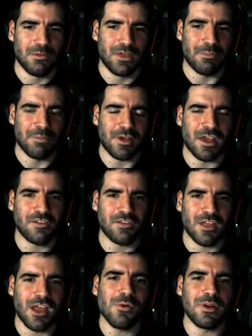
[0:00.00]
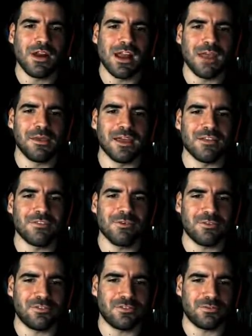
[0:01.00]
Get patient though. We didn't let him get
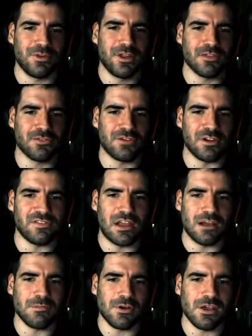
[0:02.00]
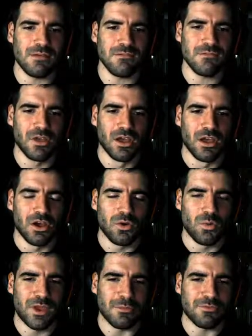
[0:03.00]
to us. We didn't get stressed out by him.
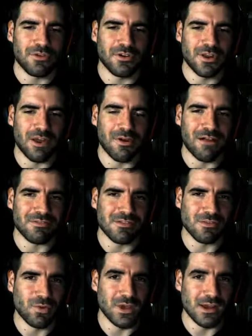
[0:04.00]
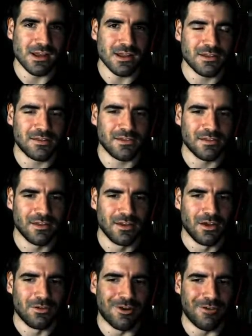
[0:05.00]
We kept on going after the weak link
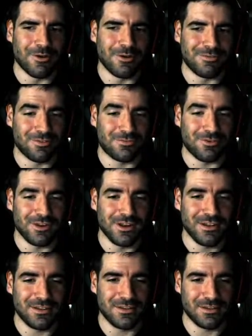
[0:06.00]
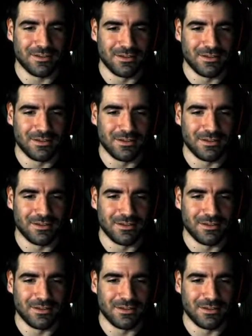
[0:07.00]
rather than after the strong link.